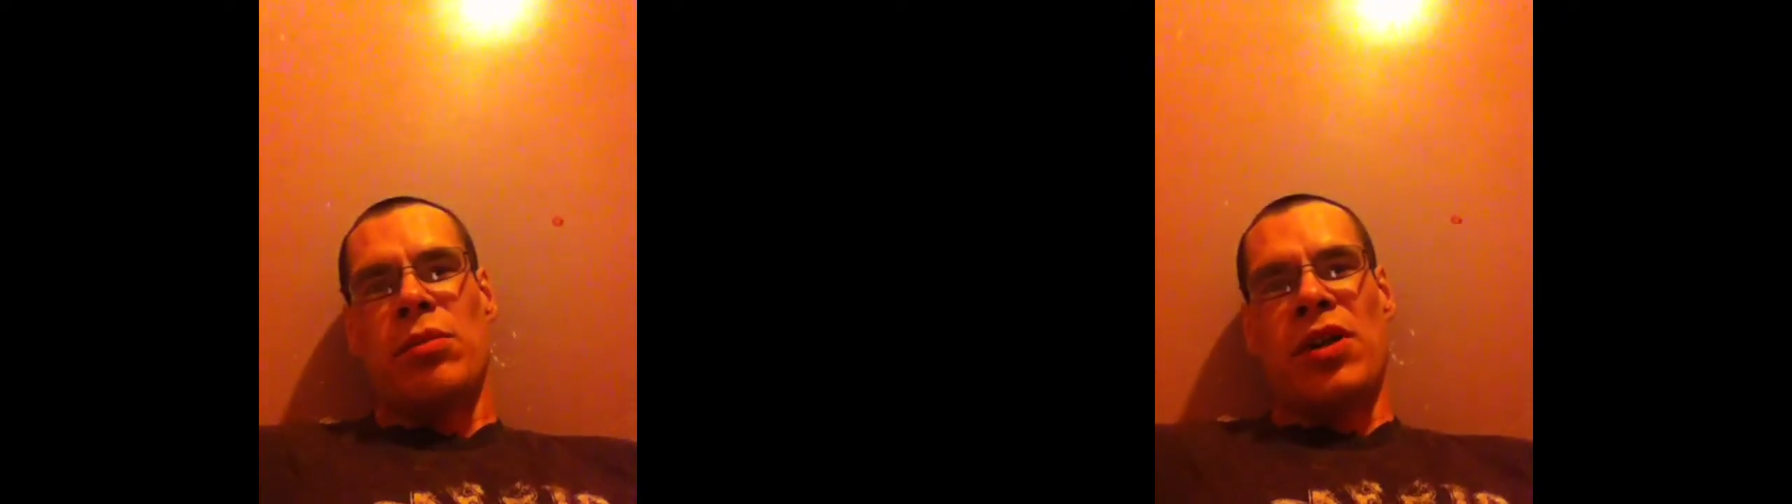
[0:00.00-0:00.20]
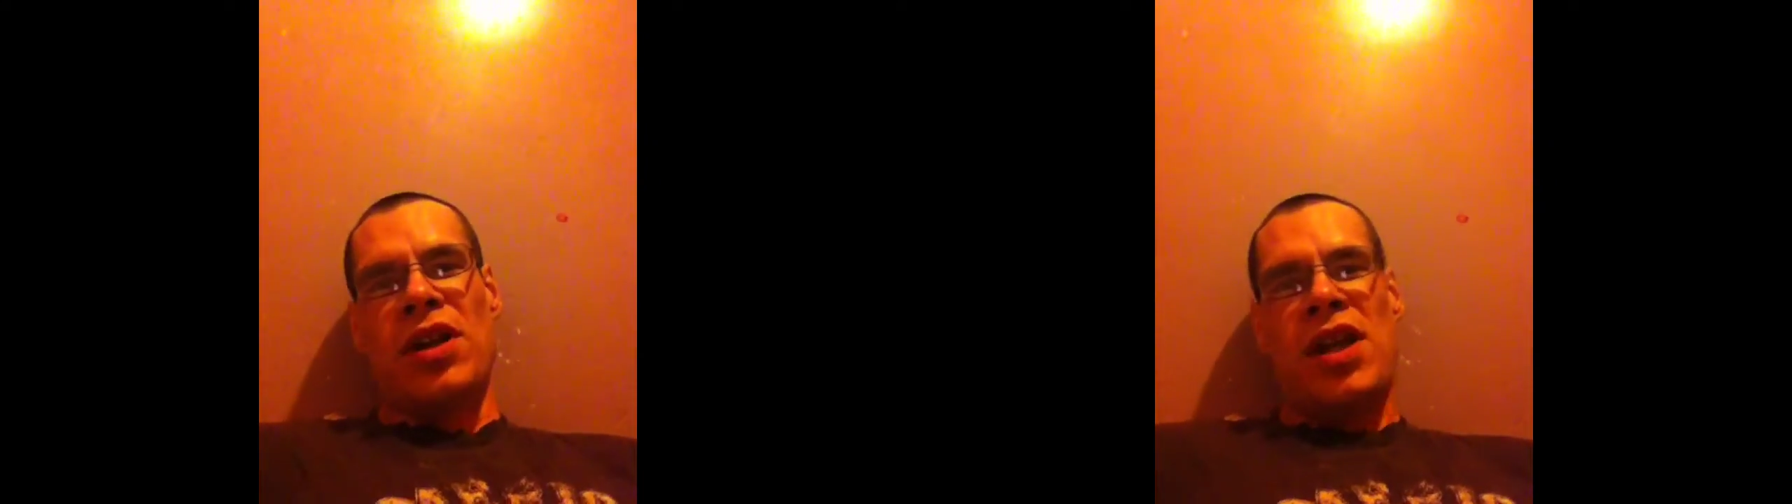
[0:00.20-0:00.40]

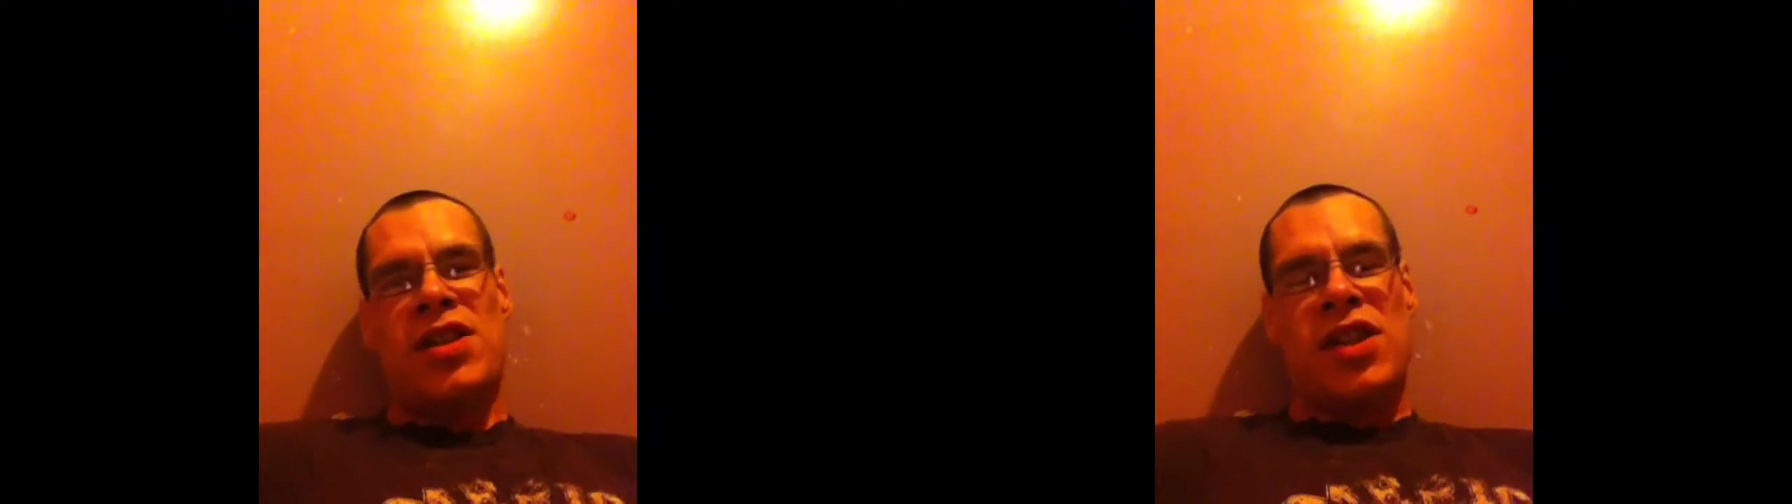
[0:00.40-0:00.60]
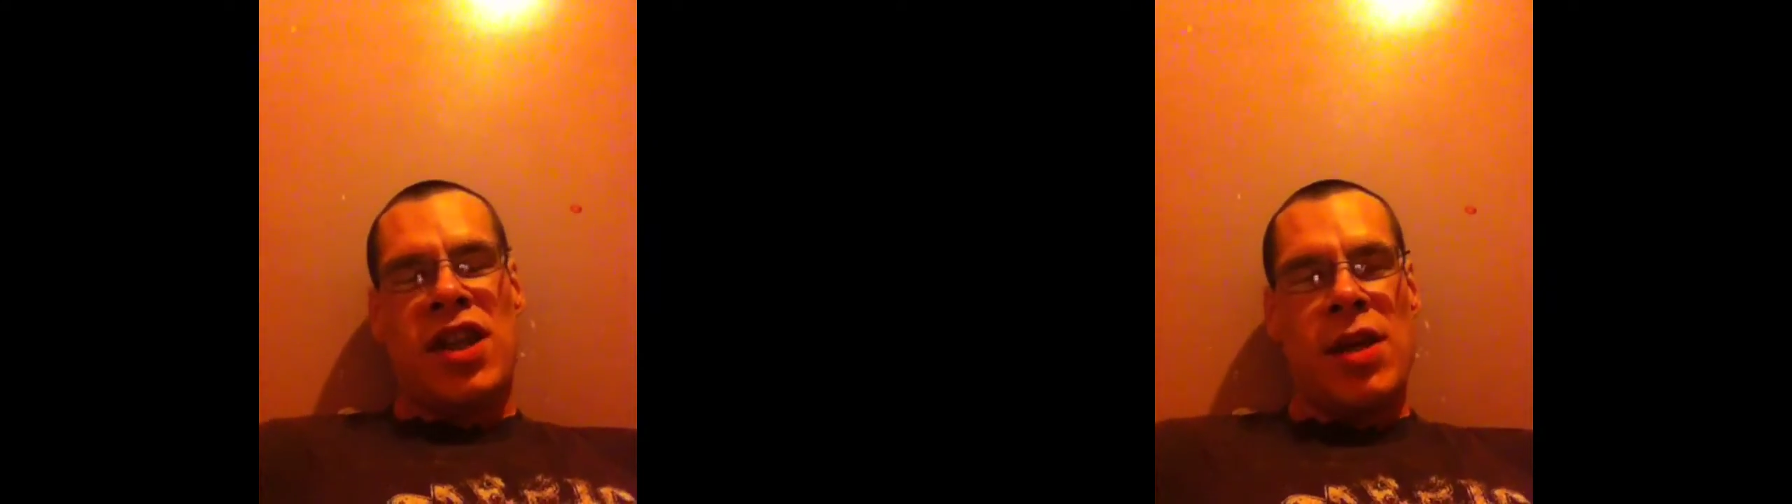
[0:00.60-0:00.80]
But
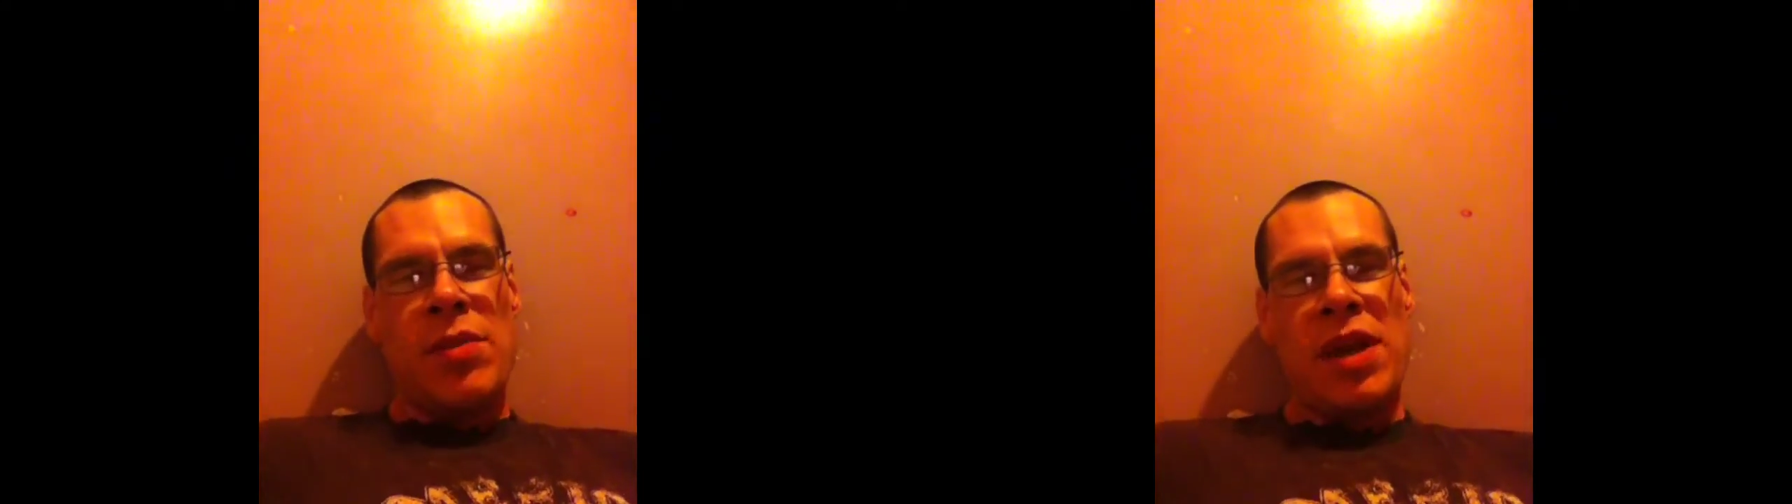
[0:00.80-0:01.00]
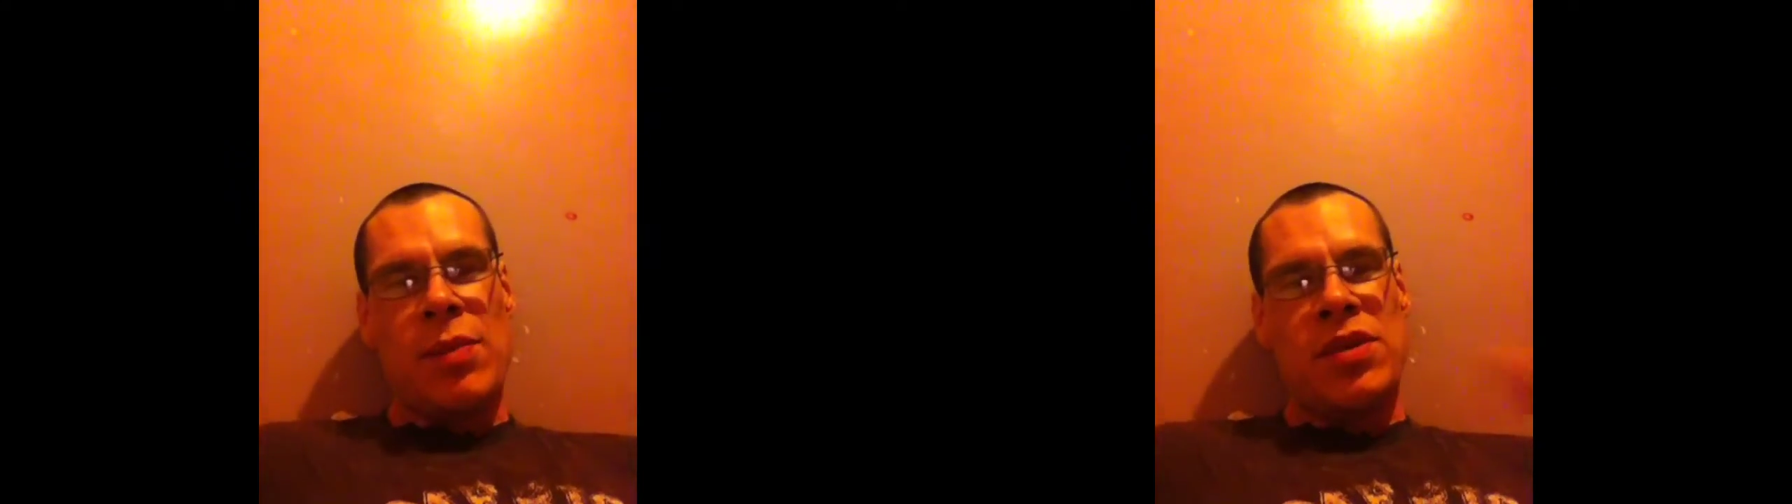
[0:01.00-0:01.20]
hit
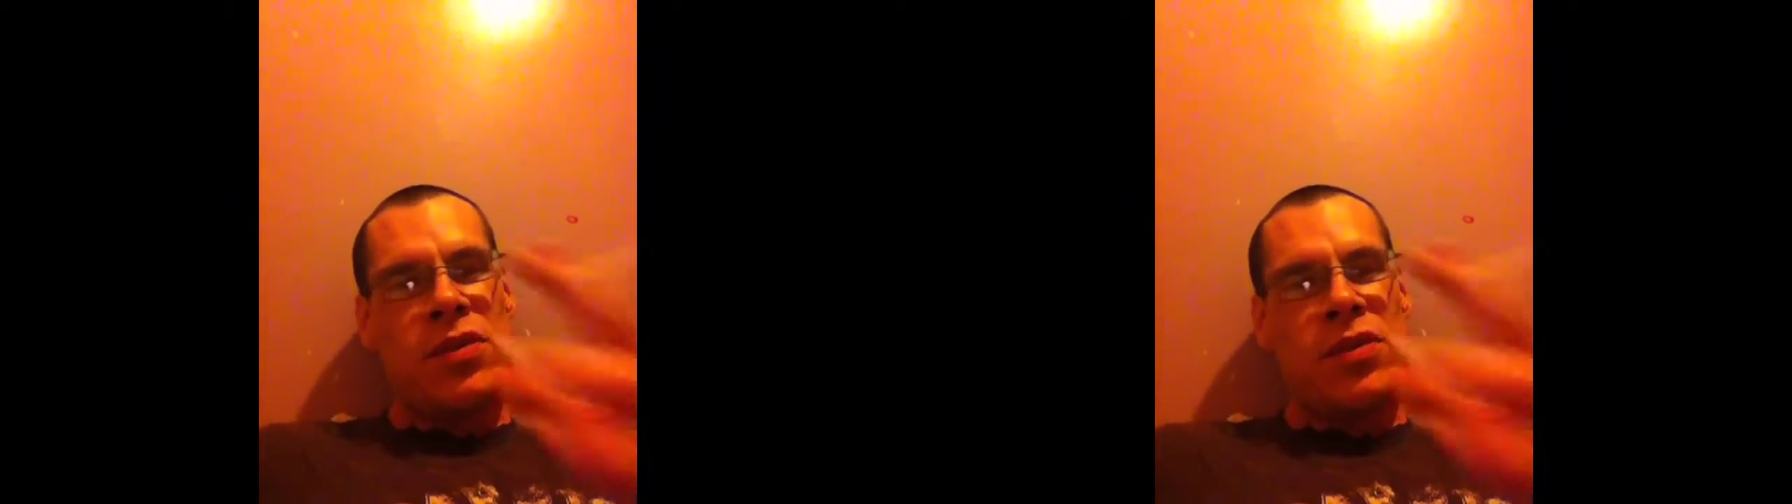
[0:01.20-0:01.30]
me up with a